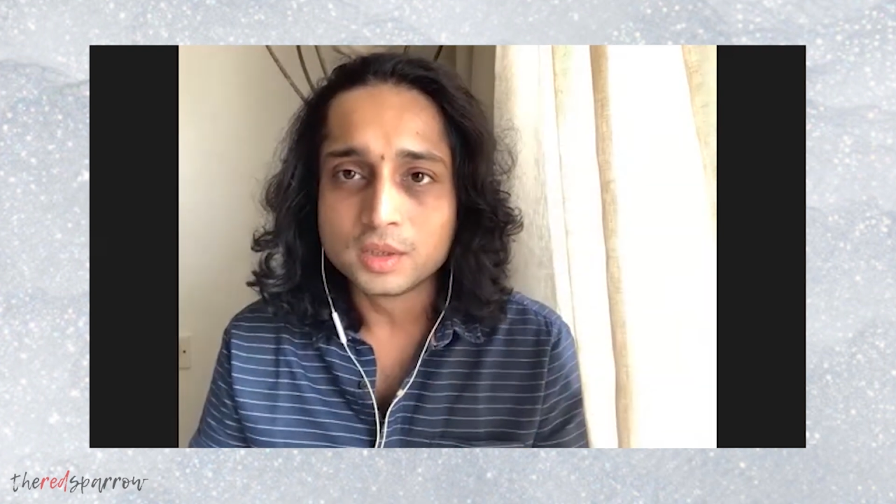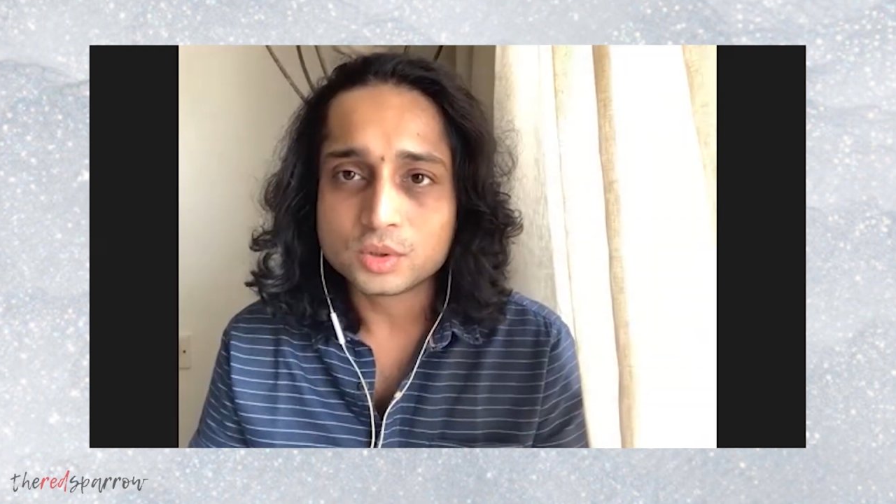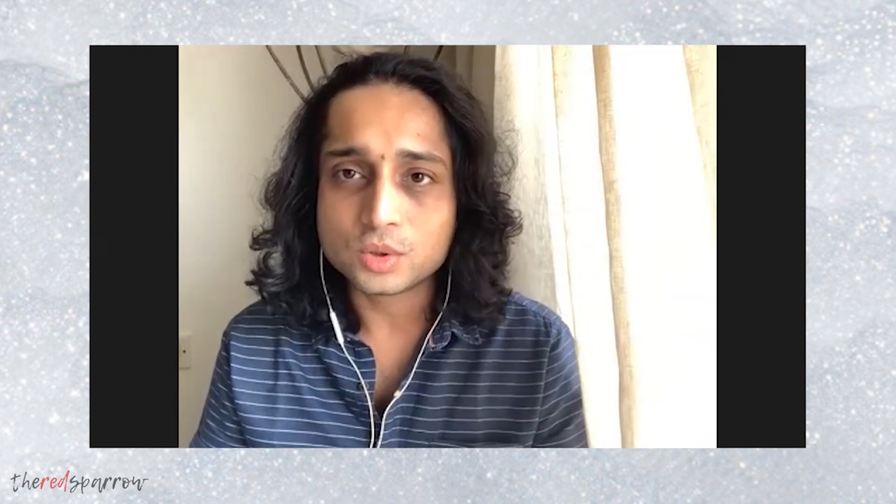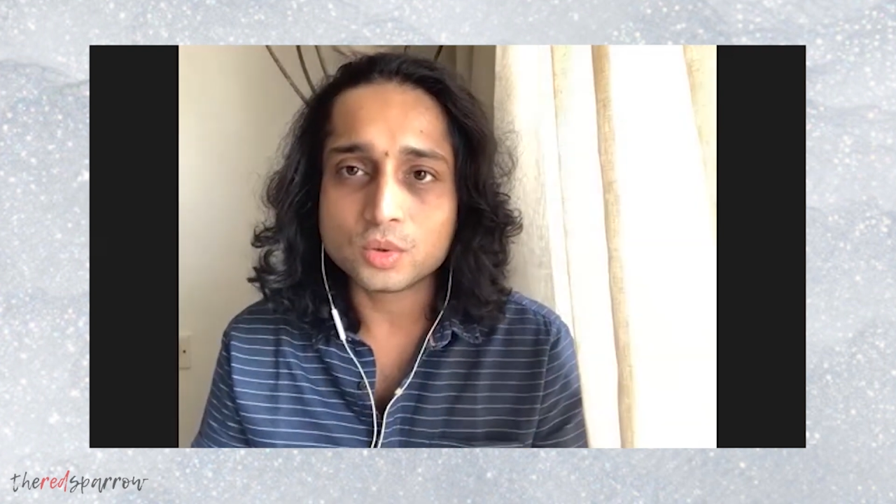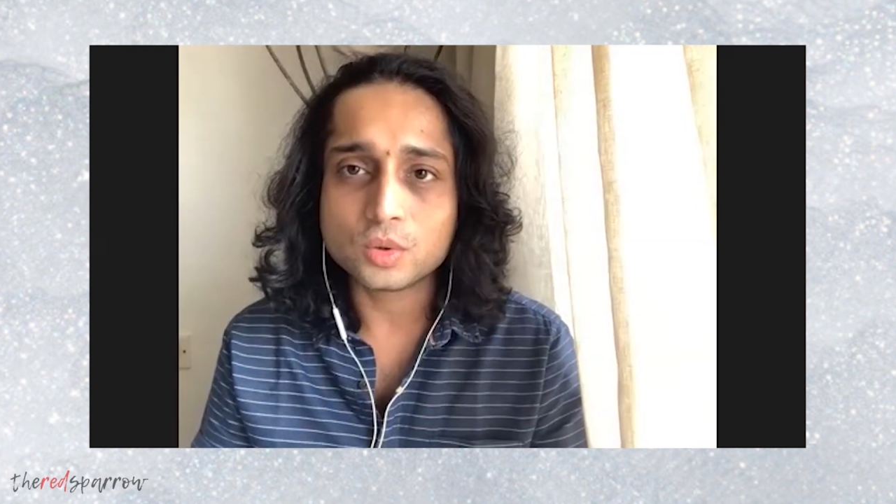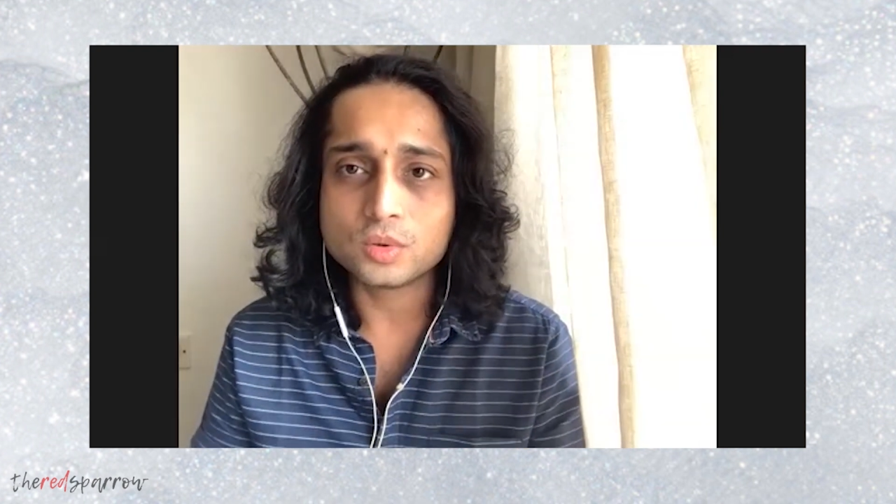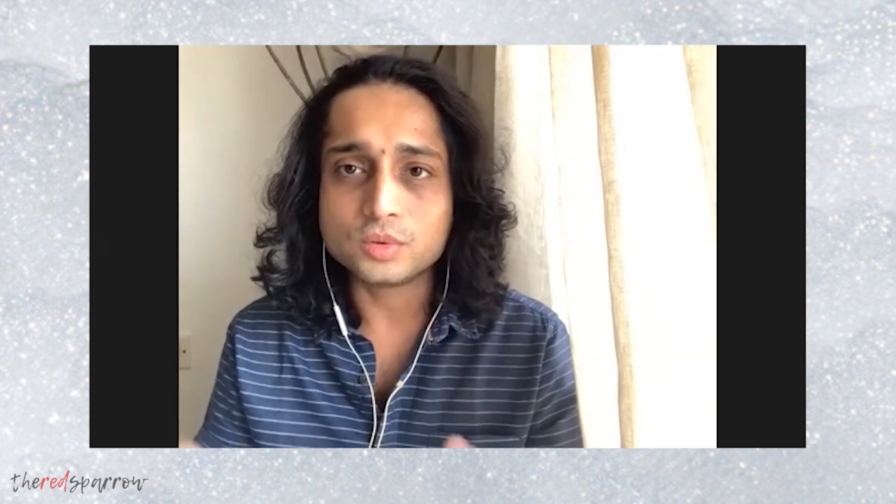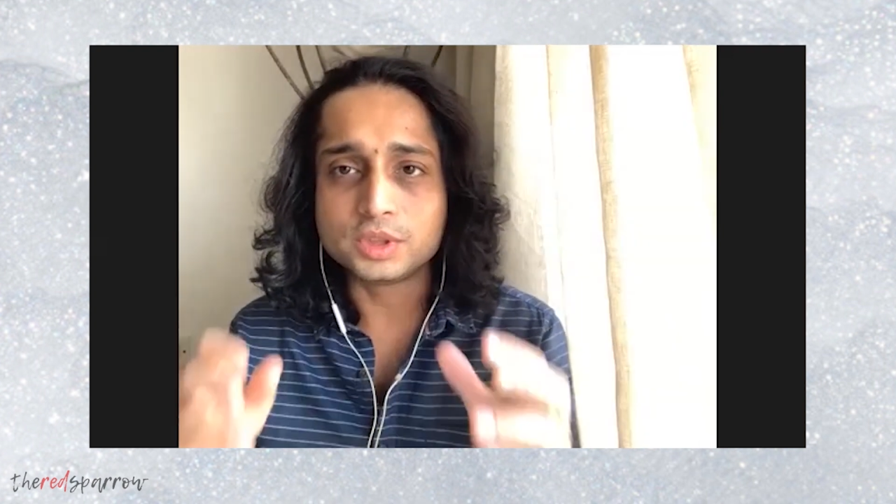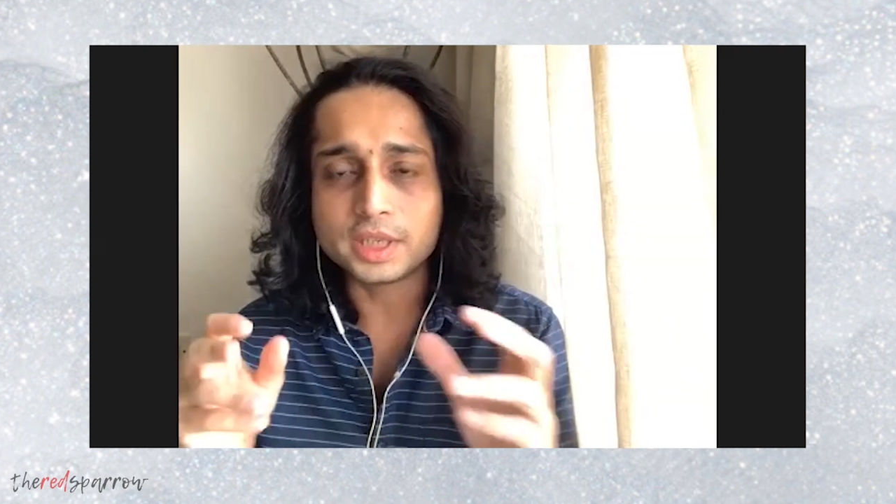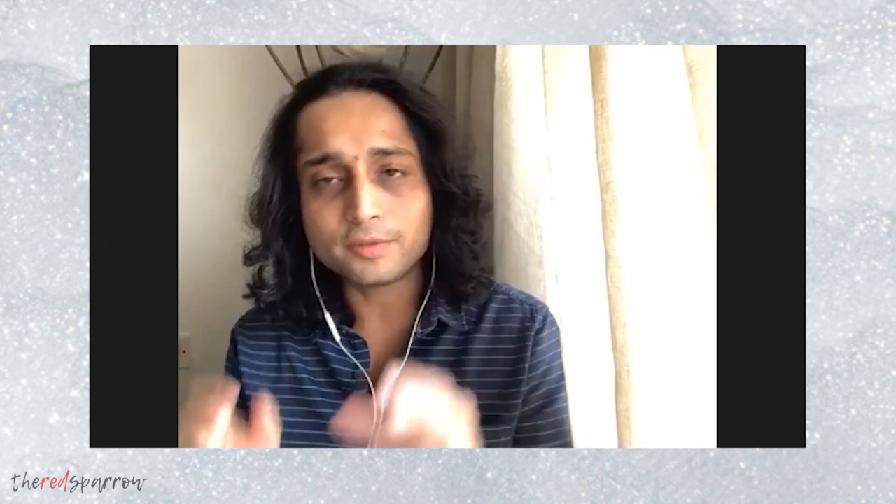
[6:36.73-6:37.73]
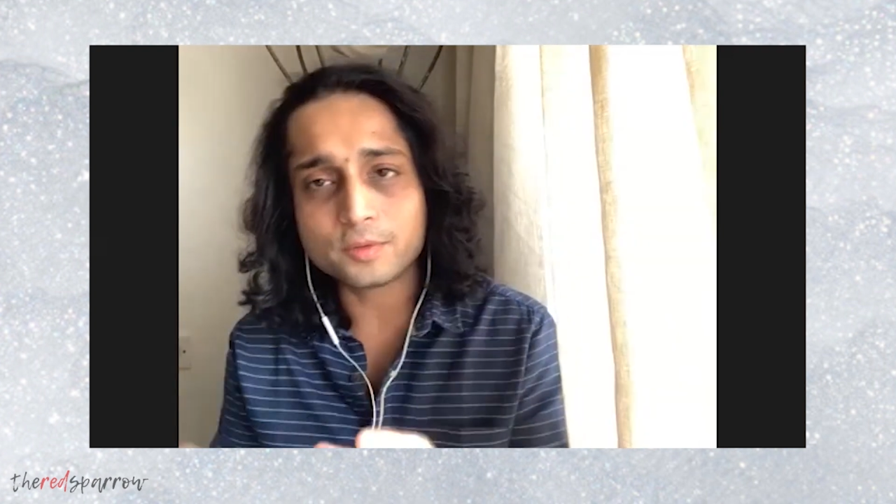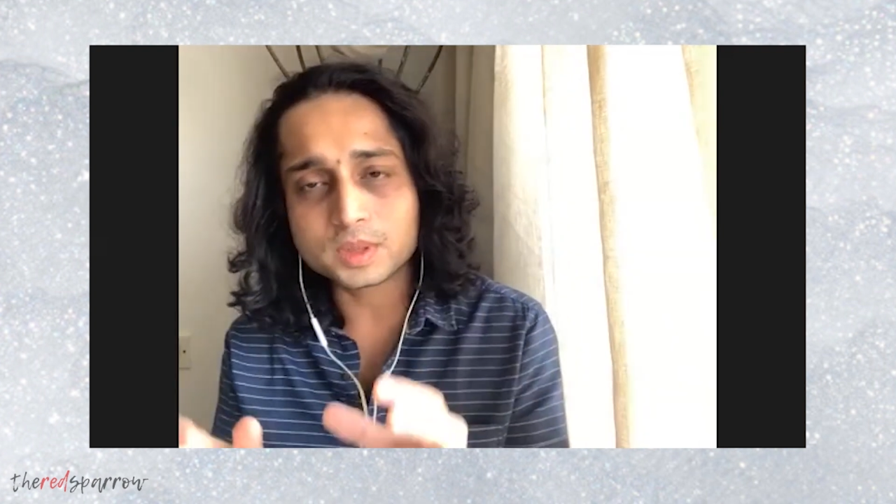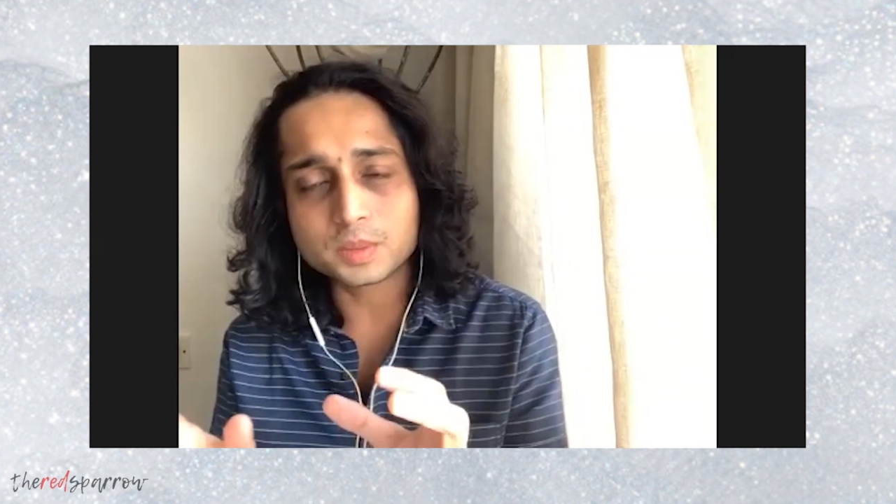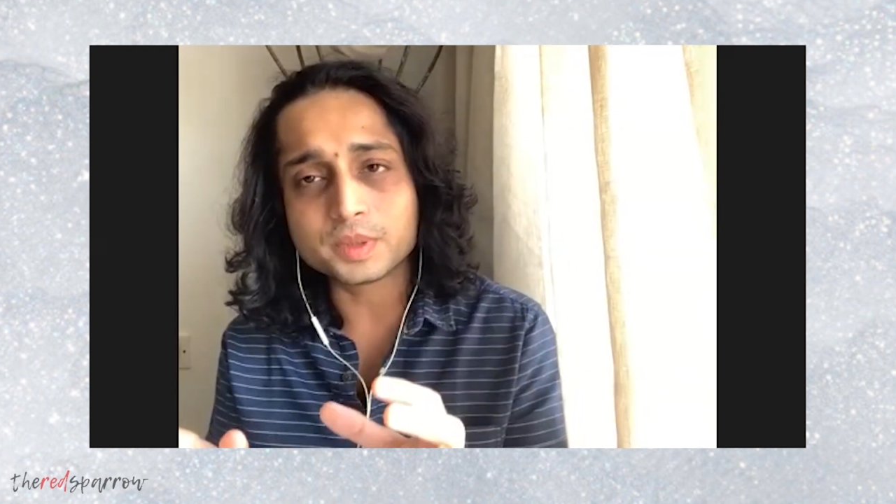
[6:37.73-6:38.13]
So Jeff was the